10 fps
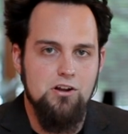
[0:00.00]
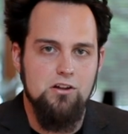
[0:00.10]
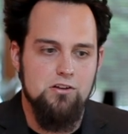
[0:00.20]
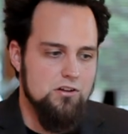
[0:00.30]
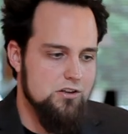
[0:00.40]
in
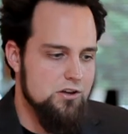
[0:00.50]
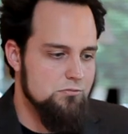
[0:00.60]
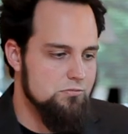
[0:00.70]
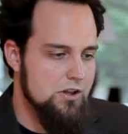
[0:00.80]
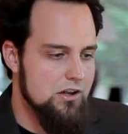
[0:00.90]
all, uh, you know,
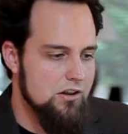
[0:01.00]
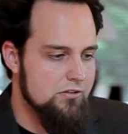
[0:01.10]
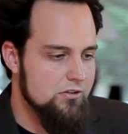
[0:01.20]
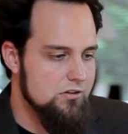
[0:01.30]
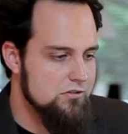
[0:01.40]
playing a lot
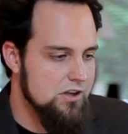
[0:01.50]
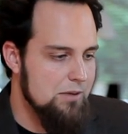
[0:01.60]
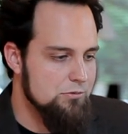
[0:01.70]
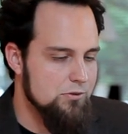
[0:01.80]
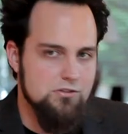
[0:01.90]
of uh, the
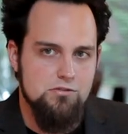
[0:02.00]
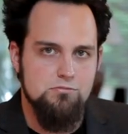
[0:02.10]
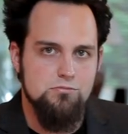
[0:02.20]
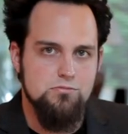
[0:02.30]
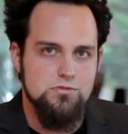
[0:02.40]
games with us.
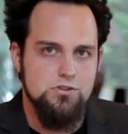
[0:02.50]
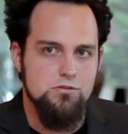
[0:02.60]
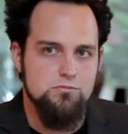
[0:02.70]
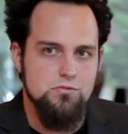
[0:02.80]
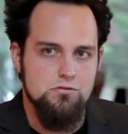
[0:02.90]

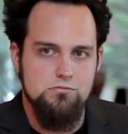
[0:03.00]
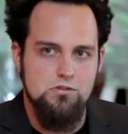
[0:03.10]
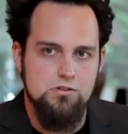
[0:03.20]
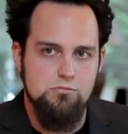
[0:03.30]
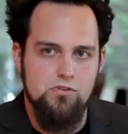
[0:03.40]
So
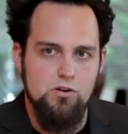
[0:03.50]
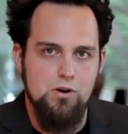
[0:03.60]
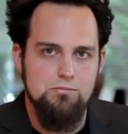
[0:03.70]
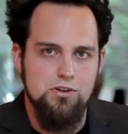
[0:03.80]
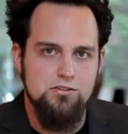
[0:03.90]
on some of our
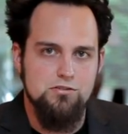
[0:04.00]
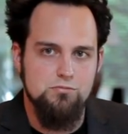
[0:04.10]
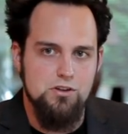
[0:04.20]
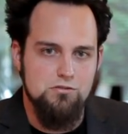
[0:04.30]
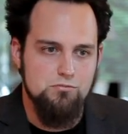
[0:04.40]
websites.
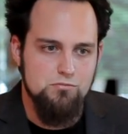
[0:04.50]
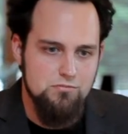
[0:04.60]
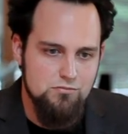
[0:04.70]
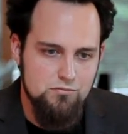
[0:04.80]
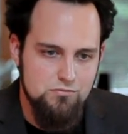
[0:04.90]
And
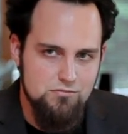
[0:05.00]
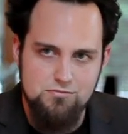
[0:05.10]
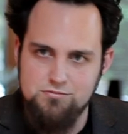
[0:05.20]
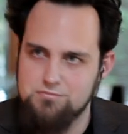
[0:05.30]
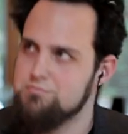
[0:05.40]

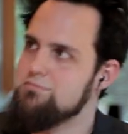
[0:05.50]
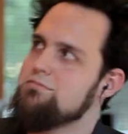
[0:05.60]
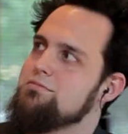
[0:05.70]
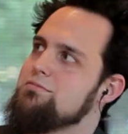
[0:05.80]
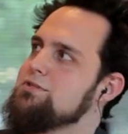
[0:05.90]

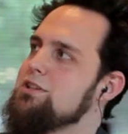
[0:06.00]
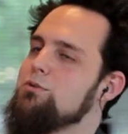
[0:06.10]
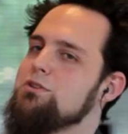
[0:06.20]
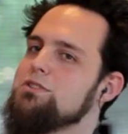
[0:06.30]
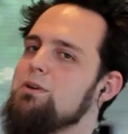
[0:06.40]
what's that
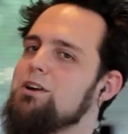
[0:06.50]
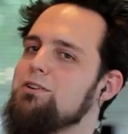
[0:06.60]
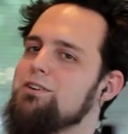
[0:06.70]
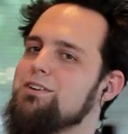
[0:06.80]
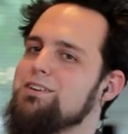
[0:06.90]
noise in the
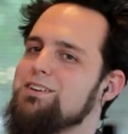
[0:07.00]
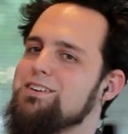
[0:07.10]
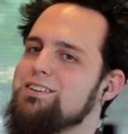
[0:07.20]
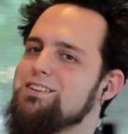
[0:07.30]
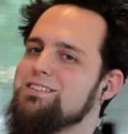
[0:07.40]
background?
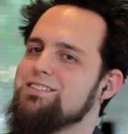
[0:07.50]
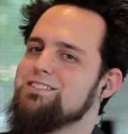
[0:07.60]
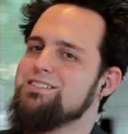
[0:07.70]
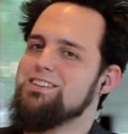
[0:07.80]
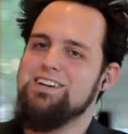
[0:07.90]

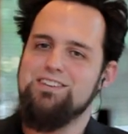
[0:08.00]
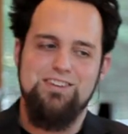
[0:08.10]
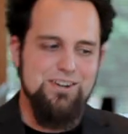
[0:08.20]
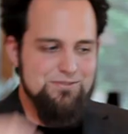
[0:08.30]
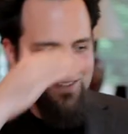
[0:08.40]
I don't even
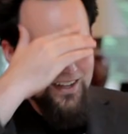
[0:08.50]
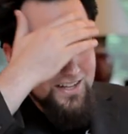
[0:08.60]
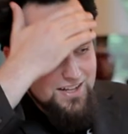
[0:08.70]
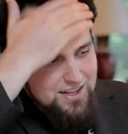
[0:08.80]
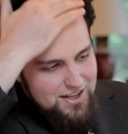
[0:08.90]
know.
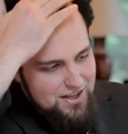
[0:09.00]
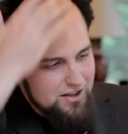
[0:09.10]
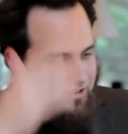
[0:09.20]
Uh,